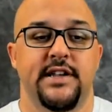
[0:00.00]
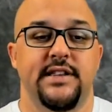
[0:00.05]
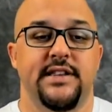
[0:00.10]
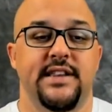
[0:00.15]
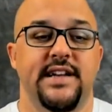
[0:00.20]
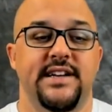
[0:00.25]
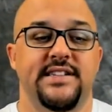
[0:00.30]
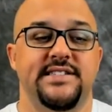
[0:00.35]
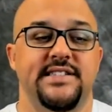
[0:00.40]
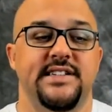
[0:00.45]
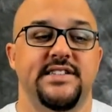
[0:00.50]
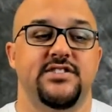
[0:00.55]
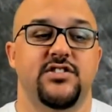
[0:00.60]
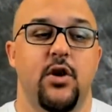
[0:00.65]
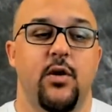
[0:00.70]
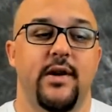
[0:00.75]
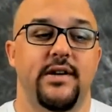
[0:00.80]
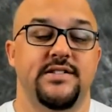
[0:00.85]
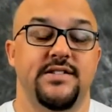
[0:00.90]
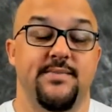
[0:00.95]
This is
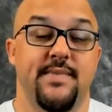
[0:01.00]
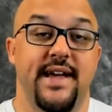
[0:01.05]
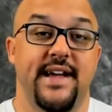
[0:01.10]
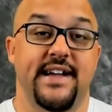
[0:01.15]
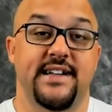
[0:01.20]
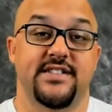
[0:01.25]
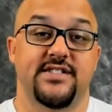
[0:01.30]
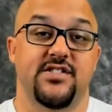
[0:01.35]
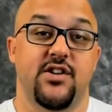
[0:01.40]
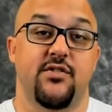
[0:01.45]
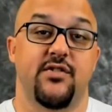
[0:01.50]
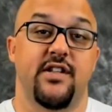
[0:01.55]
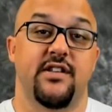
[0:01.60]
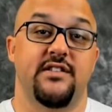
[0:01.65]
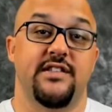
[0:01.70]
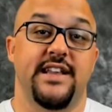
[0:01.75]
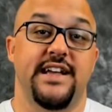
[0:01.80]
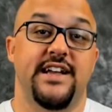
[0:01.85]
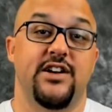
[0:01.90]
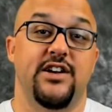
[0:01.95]
going to make it so that
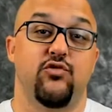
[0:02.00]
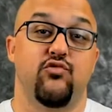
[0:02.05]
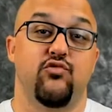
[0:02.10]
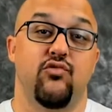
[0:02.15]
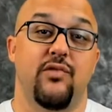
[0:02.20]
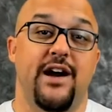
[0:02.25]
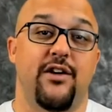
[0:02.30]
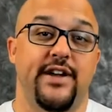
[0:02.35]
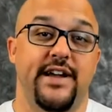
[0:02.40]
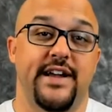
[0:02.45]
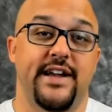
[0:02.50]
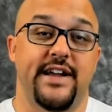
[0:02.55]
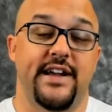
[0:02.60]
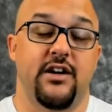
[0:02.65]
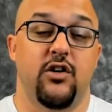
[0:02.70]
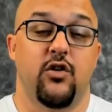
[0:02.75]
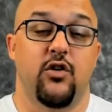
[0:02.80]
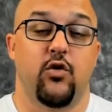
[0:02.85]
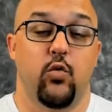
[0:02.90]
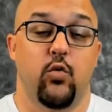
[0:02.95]
lead routing
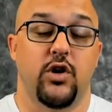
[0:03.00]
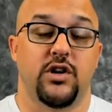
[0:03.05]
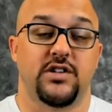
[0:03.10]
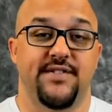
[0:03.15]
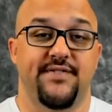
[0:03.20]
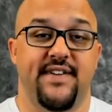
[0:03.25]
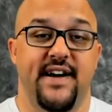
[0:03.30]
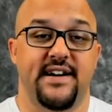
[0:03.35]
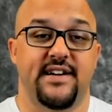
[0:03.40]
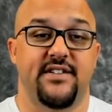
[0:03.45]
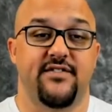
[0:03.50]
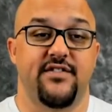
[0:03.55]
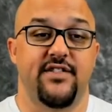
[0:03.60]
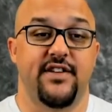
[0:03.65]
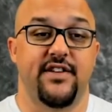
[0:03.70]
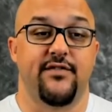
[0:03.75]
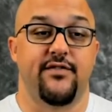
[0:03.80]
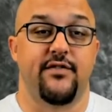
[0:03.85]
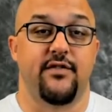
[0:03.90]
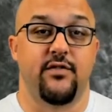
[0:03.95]
works
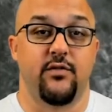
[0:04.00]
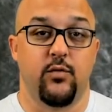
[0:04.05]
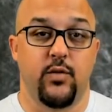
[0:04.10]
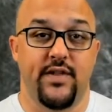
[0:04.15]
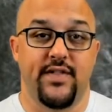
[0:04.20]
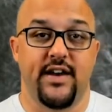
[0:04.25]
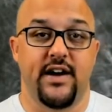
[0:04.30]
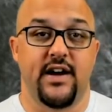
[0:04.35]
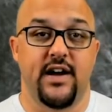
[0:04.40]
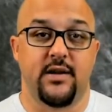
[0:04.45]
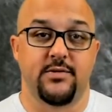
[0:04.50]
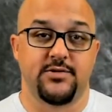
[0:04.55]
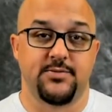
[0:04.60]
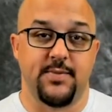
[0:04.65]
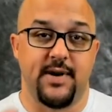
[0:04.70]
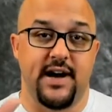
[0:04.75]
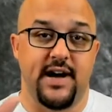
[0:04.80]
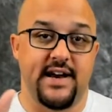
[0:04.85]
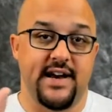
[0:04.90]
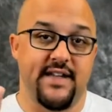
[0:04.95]
effectively within
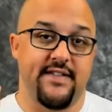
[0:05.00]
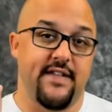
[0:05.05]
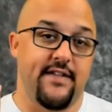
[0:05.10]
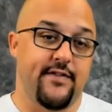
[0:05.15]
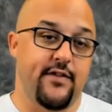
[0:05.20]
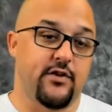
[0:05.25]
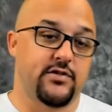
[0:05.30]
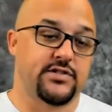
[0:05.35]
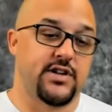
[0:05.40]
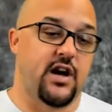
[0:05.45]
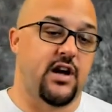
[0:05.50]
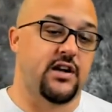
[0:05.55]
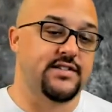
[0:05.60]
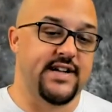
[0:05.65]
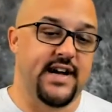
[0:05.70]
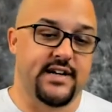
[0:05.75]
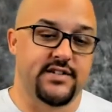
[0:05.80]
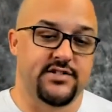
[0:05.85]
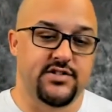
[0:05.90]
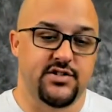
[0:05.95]
HubSpot and that those
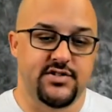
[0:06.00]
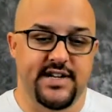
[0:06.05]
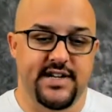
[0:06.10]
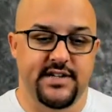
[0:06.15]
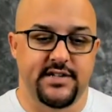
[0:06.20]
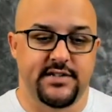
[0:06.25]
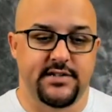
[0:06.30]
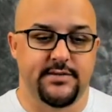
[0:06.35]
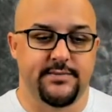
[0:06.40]
contacts are synced.